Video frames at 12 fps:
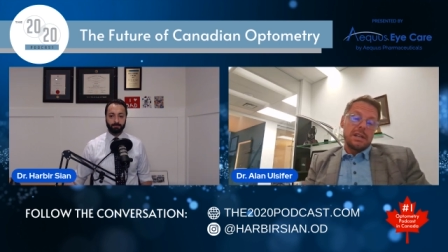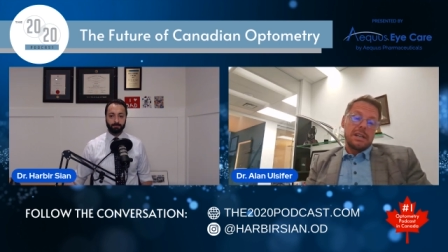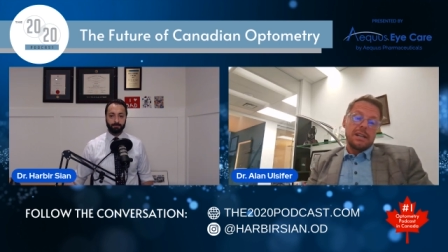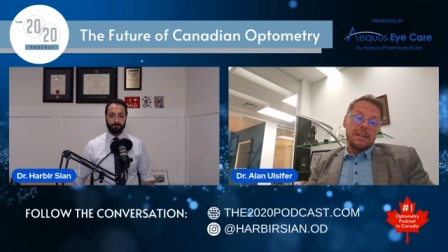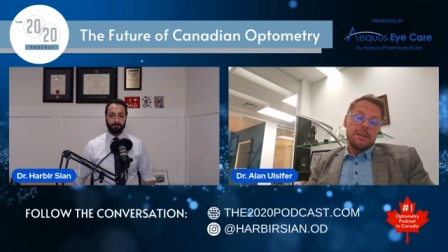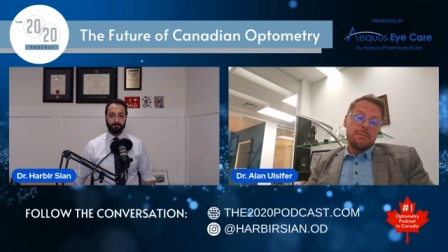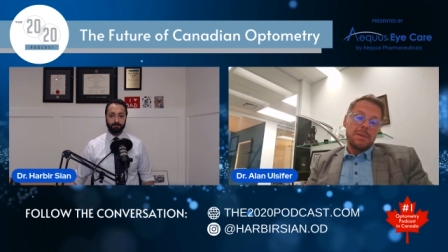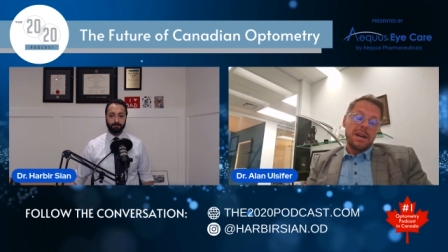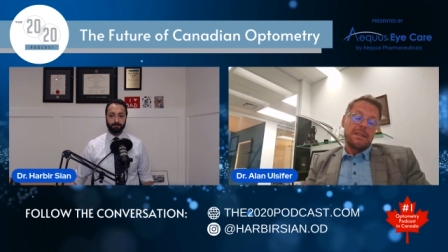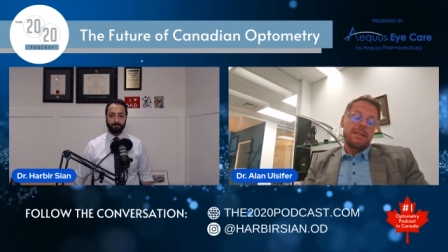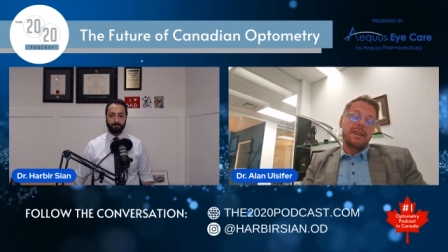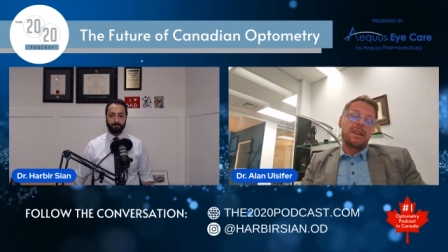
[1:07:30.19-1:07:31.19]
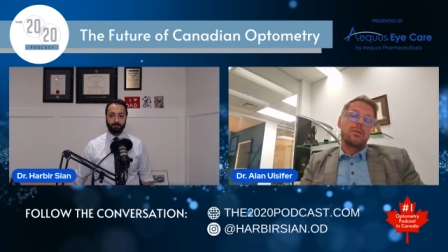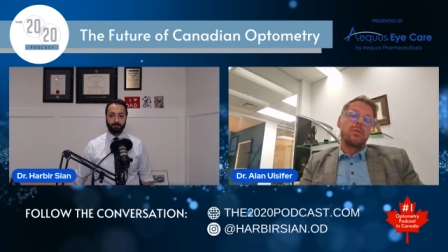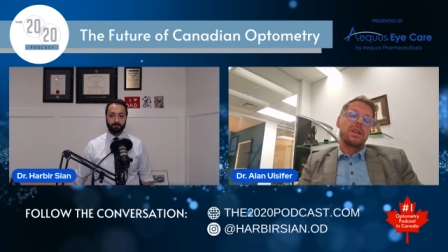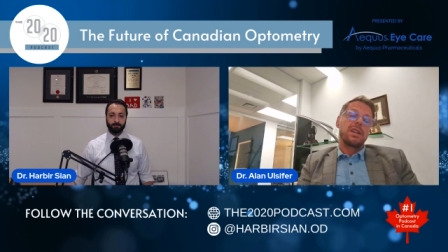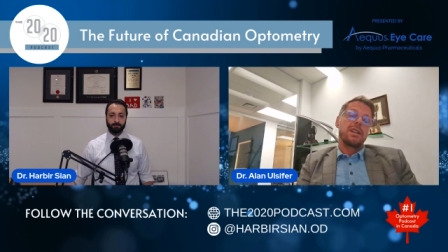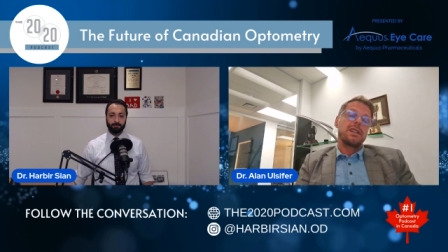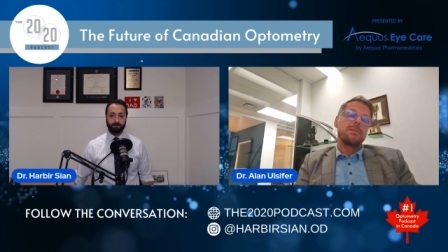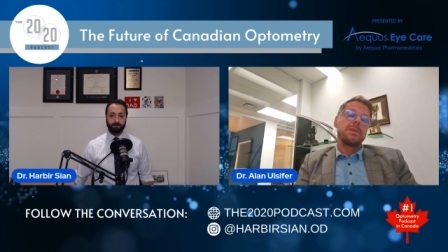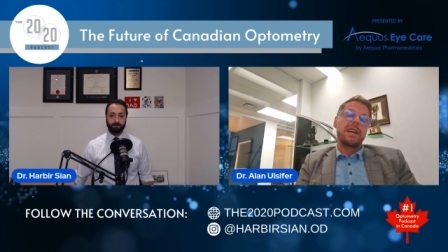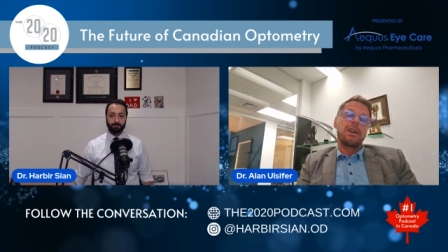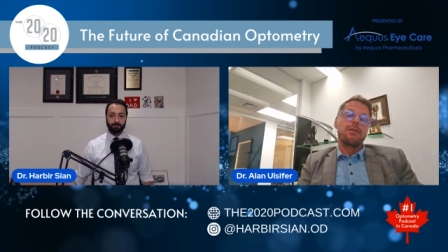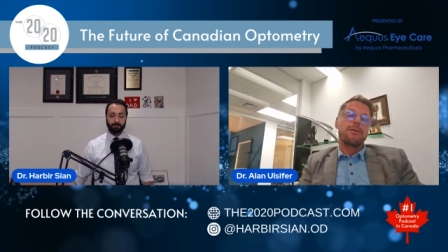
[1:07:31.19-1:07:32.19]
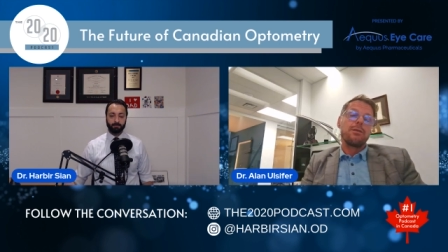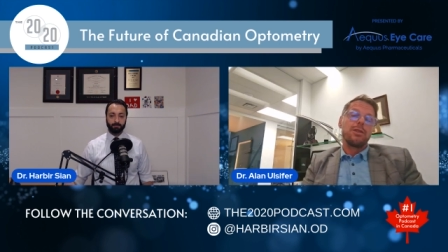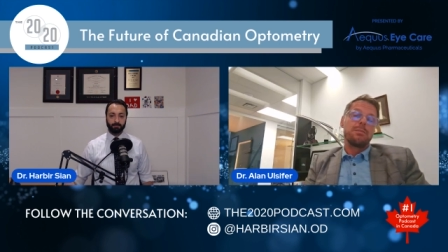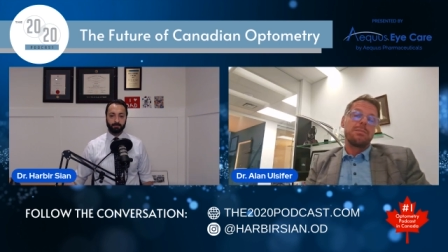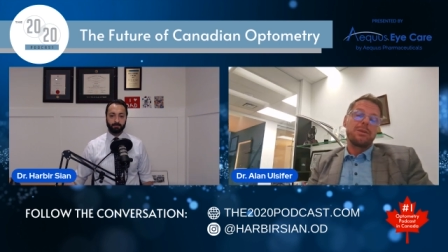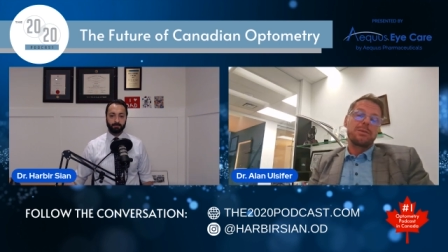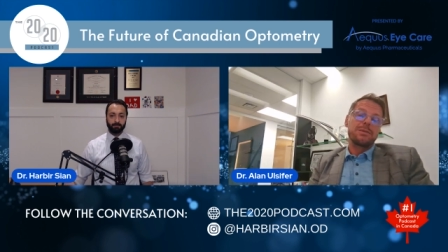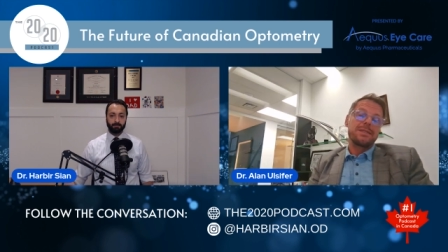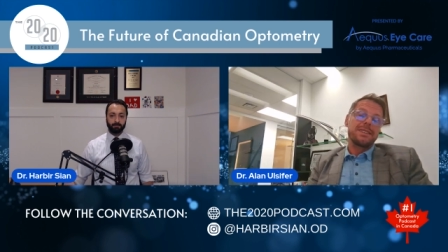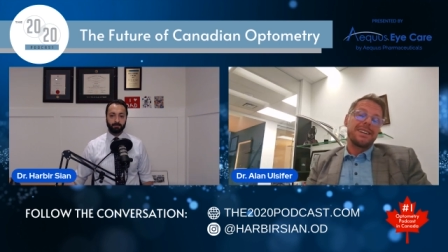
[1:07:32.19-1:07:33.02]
I think we need to be careful about